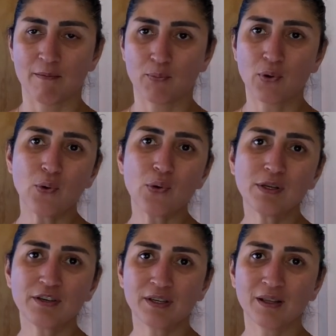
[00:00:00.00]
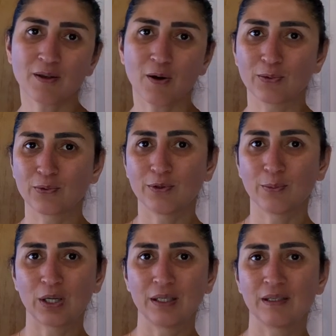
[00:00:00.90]
pole sheds are
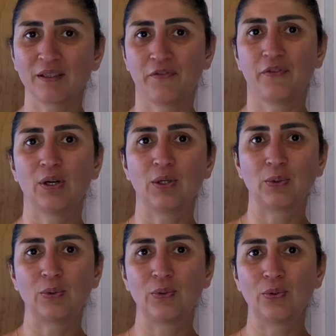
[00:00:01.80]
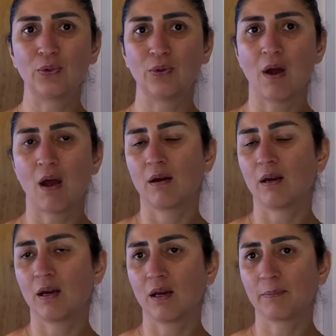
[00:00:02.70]
normally referred to
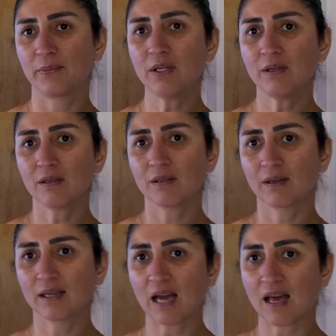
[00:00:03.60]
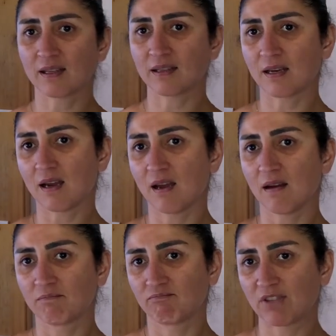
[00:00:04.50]
buildings like
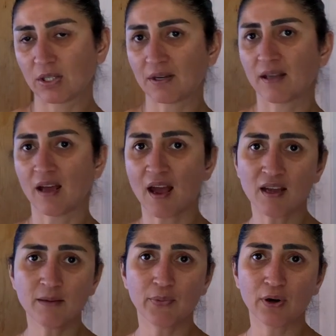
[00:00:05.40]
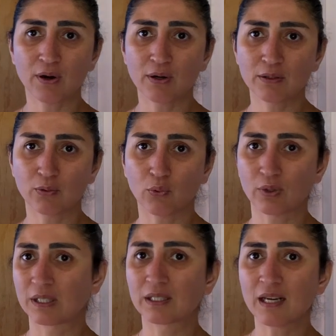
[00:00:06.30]
such as hay barns
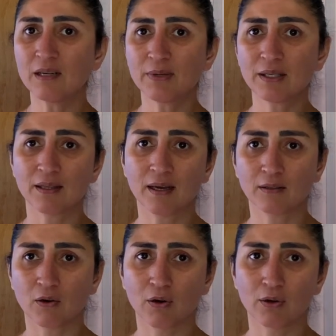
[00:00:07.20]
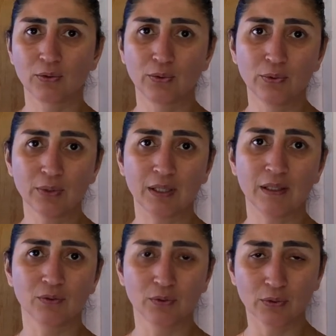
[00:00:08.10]
or stables that are used
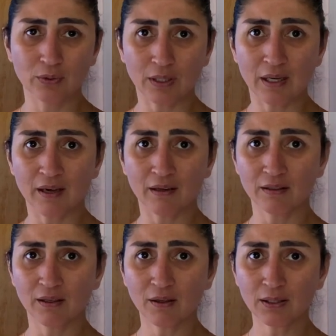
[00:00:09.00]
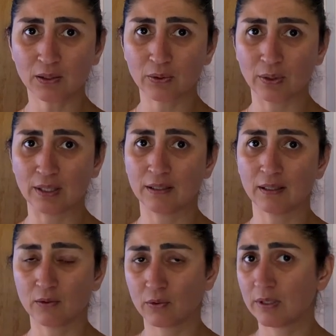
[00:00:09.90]
in rural areas. So it
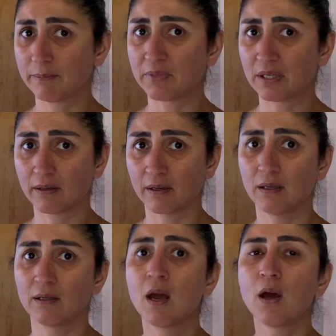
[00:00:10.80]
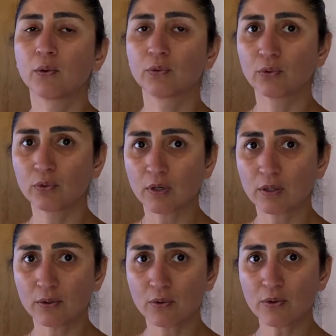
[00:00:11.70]
can only be built in rural
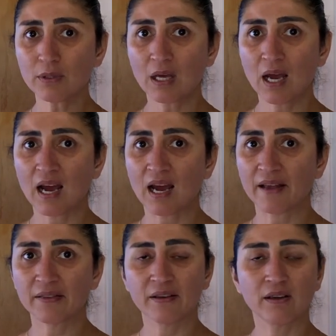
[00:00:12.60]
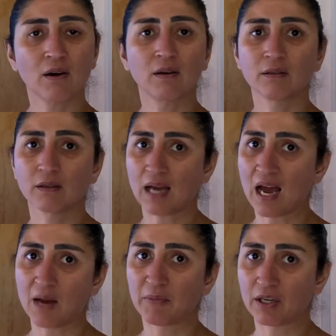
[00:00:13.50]
zones, and they are not
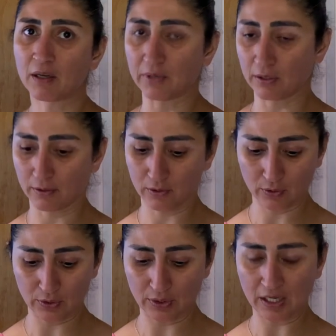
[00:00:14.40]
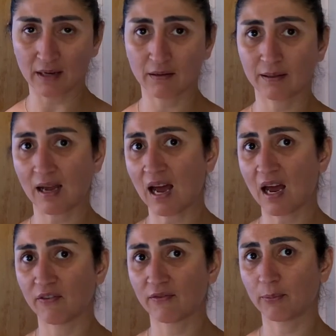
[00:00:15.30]
habitable. So you cannot
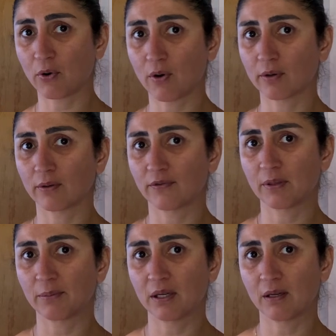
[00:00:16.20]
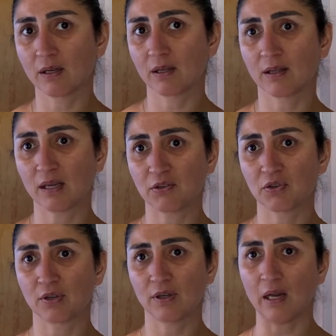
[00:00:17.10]
have part of the building
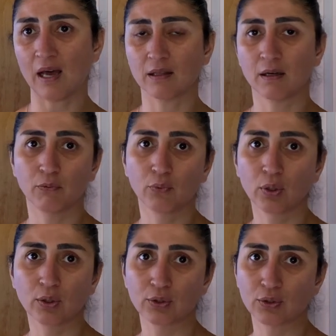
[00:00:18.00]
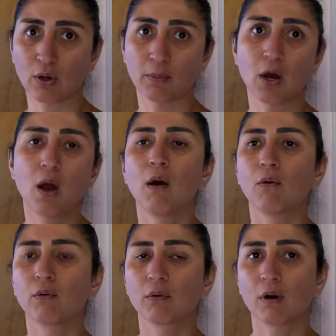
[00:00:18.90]
sectioned as a workshop
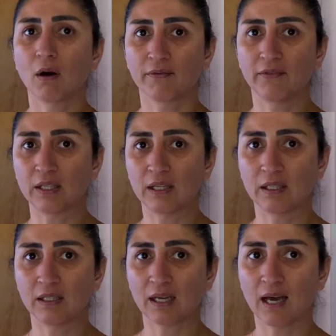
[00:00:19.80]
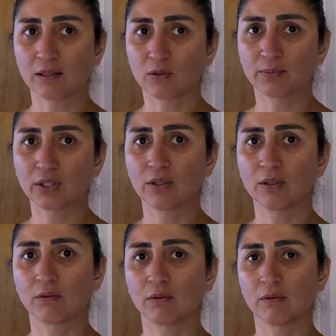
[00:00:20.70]
or office. It has to be.
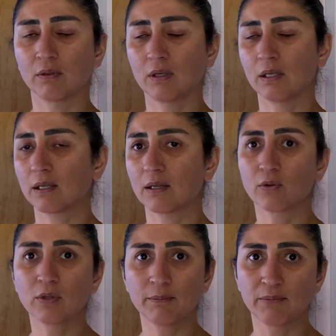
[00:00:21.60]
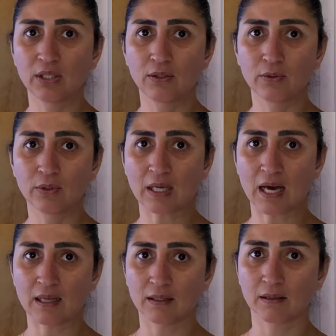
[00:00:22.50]
It can only be used
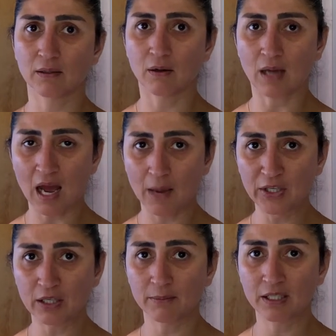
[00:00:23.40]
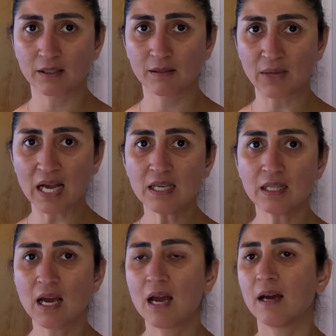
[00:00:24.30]
as non-habitable space.
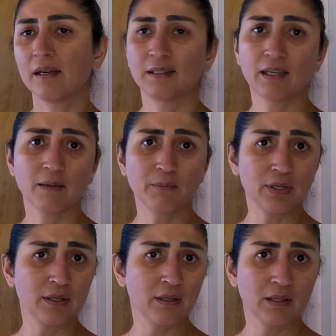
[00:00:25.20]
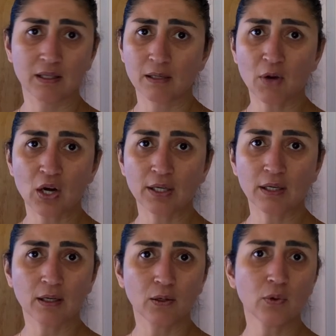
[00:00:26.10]
It can be
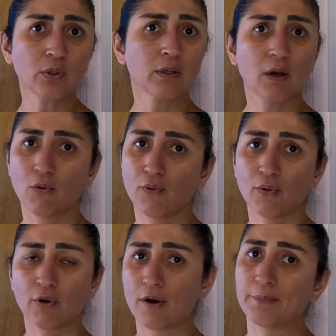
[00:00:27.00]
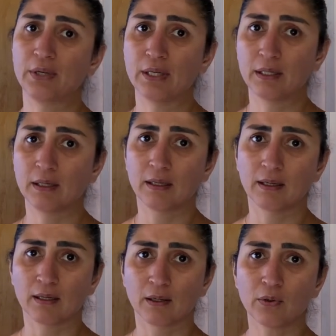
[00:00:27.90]
semi-enclosed or completely
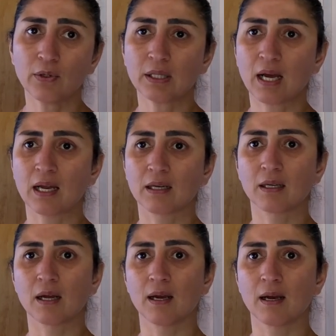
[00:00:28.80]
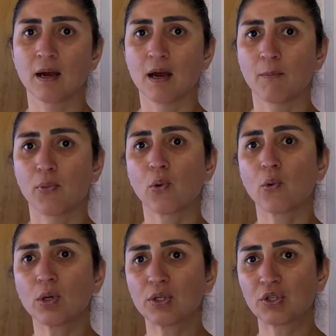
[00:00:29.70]
enclosed, and
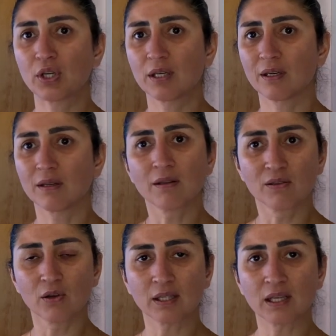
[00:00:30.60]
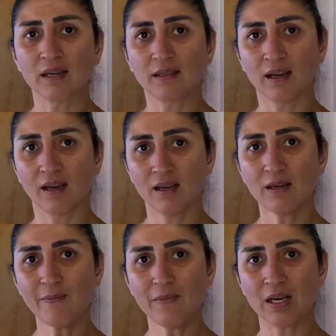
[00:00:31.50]
pole shed is just a
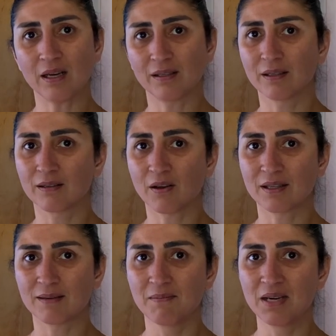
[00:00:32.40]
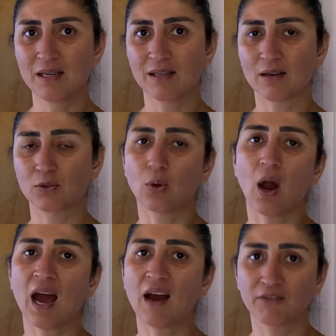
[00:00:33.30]
term. It doesn't mean that you
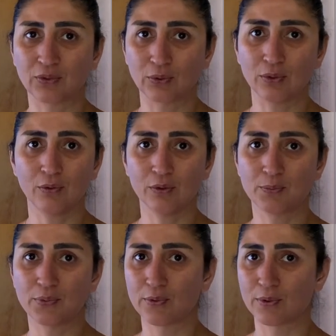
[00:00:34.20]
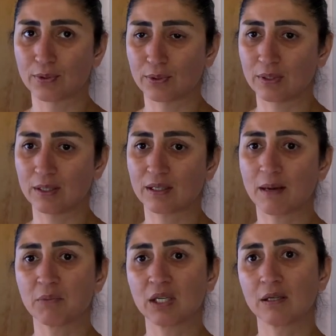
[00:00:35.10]
have to use poles. So it can be